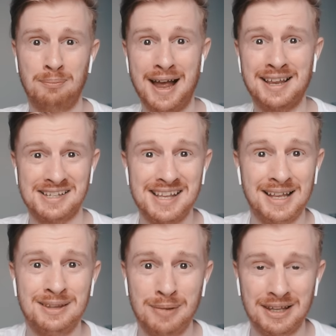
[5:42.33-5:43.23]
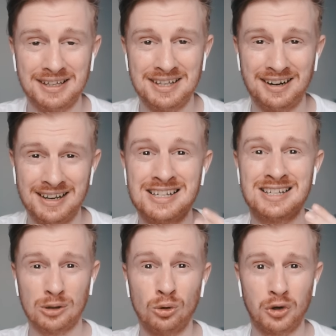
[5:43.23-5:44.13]
Pakistan military
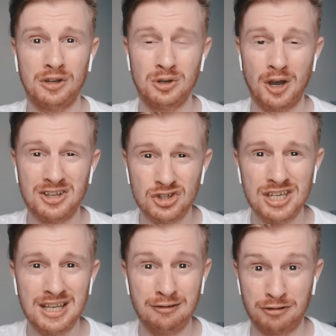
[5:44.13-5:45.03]
is looking to achieve.